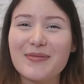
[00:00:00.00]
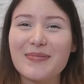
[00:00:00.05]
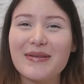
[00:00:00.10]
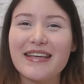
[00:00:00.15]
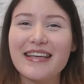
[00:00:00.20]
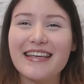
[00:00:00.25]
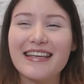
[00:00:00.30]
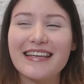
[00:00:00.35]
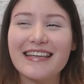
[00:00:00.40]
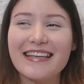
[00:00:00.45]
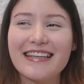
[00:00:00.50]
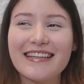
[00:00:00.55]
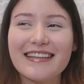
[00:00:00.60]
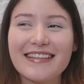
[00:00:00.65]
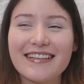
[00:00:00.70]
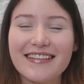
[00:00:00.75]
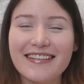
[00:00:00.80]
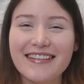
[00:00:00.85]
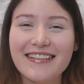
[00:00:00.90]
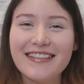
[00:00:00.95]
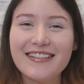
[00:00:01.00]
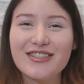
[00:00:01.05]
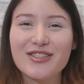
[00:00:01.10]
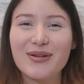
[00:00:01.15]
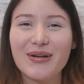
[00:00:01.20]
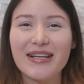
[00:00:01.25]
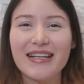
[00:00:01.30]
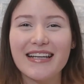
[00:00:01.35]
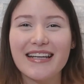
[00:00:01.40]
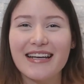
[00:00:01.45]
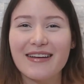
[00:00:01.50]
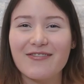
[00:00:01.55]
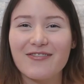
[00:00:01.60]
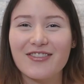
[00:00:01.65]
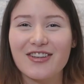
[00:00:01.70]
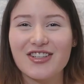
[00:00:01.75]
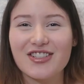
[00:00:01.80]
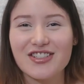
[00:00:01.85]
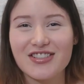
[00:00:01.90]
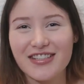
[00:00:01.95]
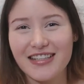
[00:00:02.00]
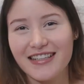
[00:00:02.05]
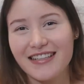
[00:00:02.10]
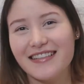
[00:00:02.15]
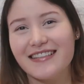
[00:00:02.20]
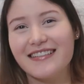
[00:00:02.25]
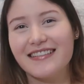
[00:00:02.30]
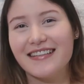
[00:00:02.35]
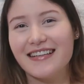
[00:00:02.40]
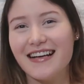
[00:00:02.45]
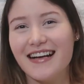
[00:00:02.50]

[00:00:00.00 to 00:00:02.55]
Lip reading: the pee in the toilet and flushed it,